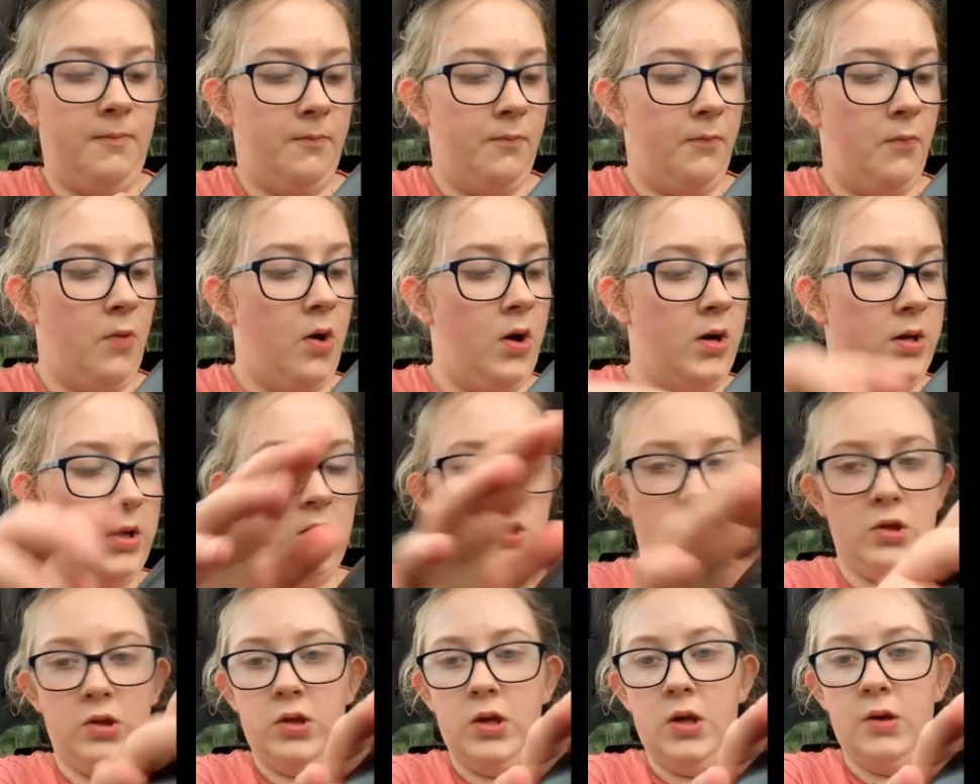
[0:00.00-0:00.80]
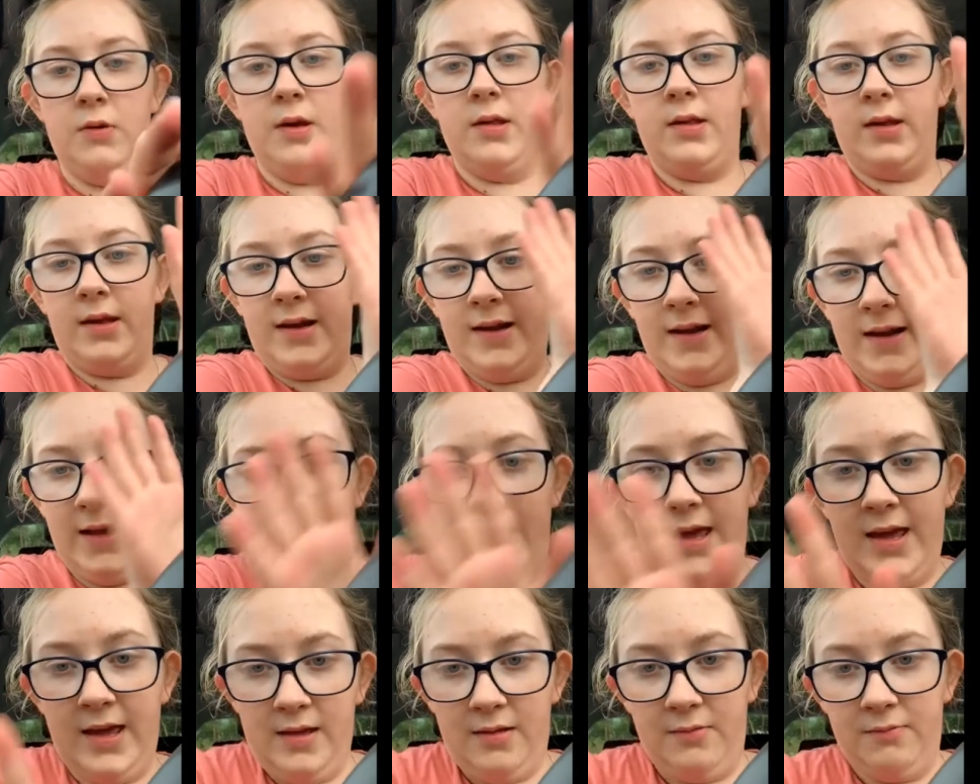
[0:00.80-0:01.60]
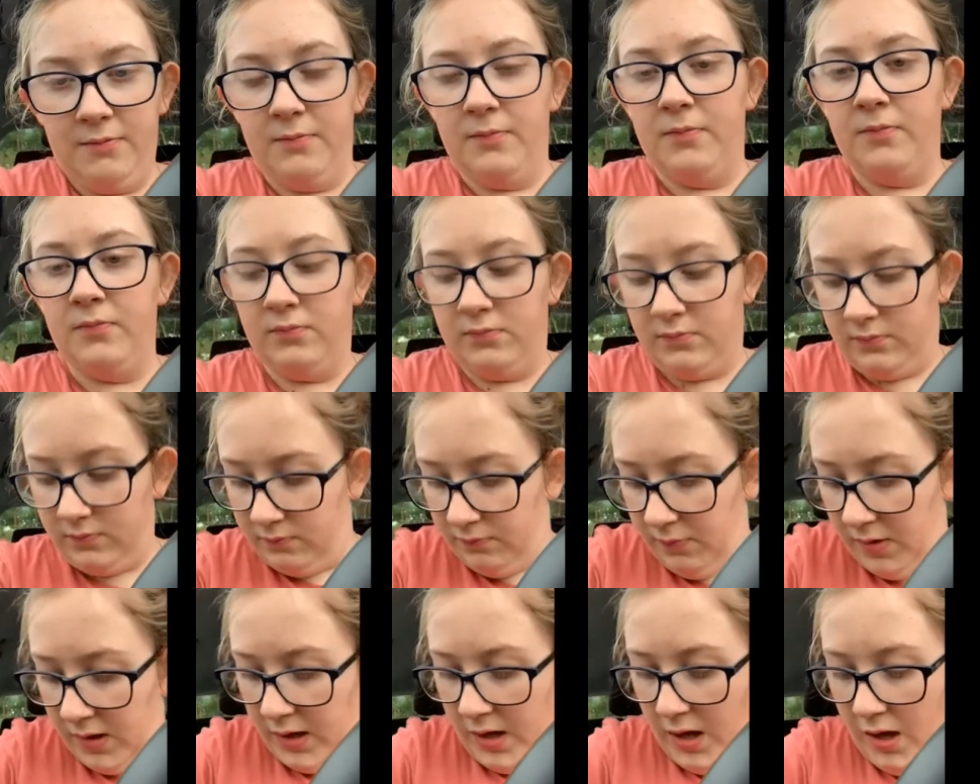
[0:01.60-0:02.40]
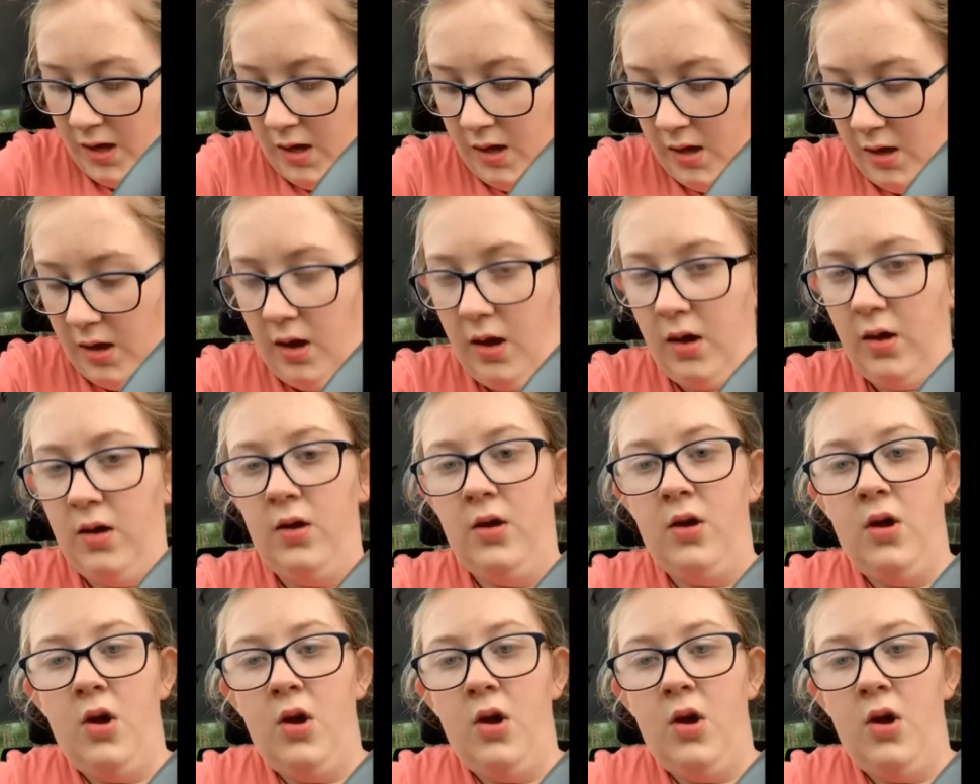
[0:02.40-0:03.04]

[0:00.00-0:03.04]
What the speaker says: What I usually do is I clean my car